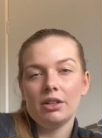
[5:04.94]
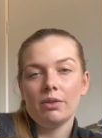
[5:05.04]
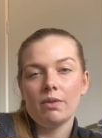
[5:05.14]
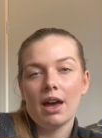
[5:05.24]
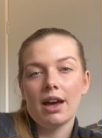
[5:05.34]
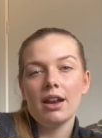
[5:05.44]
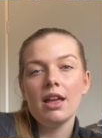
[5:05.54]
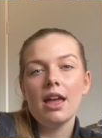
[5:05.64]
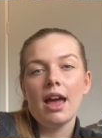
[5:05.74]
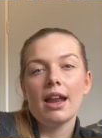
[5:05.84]
of that
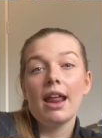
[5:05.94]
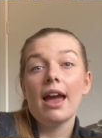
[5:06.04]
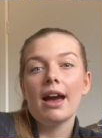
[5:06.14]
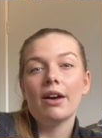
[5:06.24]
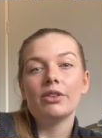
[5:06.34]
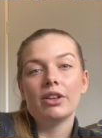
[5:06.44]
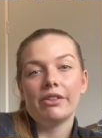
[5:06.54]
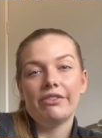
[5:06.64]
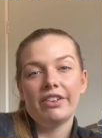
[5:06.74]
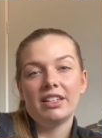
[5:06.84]
and how you
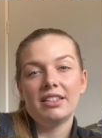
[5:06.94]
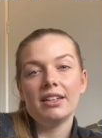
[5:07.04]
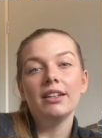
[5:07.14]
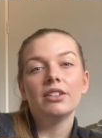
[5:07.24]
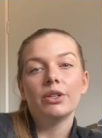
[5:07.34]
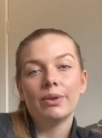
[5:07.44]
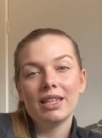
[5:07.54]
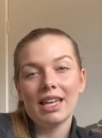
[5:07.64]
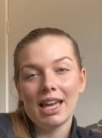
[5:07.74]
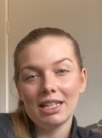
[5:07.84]
can fix it to, in
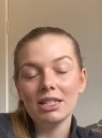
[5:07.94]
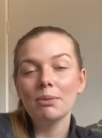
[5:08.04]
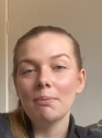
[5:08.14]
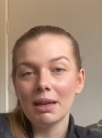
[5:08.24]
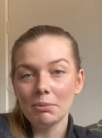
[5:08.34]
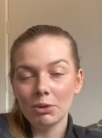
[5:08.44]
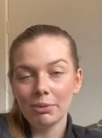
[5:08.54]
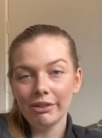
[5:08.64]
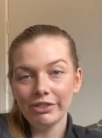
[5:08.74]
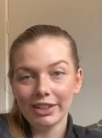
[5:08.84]
the end, make more
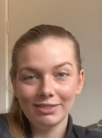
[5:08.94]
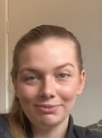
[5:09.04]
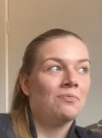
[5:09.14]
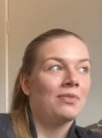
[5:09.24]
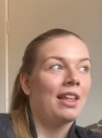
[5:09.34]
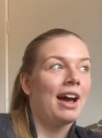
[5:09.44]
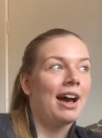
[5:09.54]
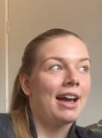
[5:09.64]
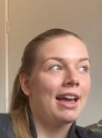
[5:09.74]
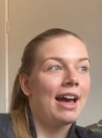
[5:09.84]
profit.
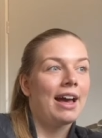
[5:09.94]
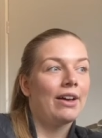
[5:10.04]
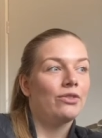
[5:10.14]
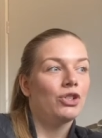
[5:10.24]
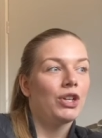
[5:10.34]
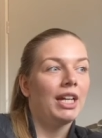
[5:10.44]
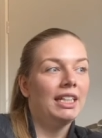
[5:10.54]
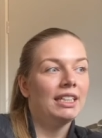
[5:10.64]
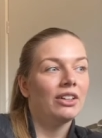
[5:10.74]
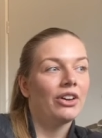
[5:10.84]
I have
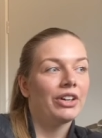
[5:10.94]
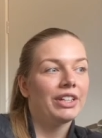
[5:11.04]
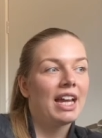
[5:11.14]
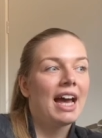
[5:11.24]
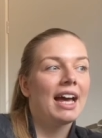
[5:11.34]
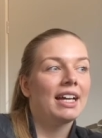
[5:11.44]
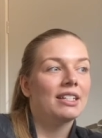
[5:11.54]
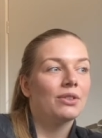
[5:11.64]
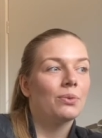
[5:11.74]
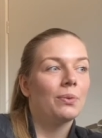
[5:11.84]
training on at
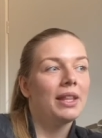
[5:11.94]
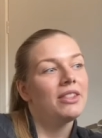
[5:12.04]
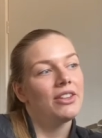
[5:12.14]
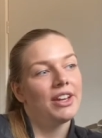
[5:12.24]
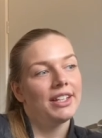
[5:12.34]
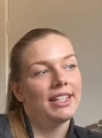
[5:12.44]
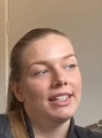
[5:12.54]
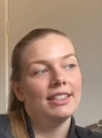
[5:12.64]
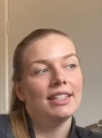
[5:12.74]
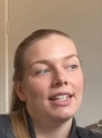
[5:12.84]

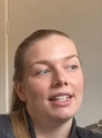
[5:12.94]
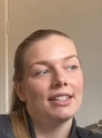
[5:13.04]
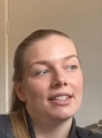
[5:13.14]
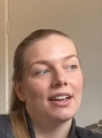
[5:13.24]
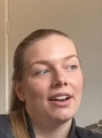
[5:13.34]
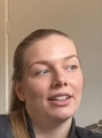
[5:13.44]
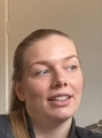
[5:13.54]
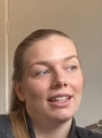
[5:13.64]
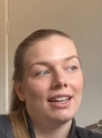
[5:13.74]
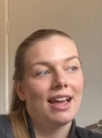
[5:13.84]
1:30. It is
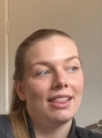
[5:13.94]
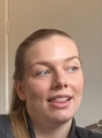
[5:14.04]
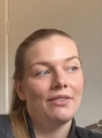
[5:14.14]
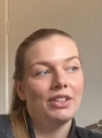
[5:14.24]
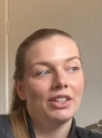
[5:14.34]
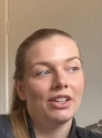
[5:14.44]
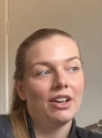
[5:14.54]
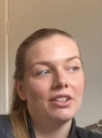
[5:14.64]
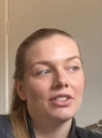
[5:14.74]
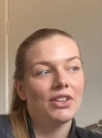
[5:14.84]
currently 11
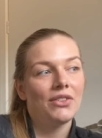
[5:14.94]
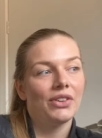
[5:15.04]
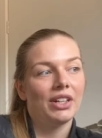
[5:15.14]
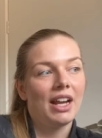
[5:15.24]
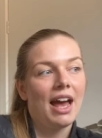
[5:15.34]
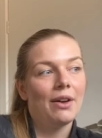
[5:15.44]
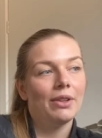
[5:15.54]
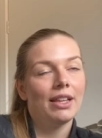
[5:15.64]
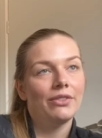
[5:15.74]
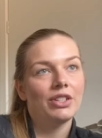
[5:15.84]
o'clock, so I've got an hour
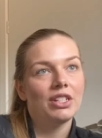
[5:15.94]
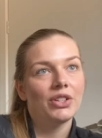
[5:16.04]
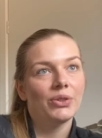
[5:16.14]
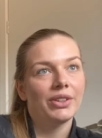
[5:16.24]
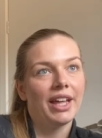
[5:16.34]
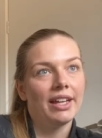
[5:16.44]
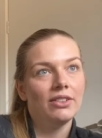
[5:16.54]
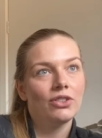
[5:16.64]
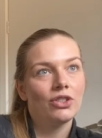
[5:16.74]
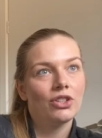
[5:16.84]
left until
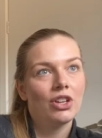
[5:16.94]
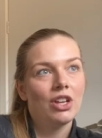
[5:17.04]
lunch.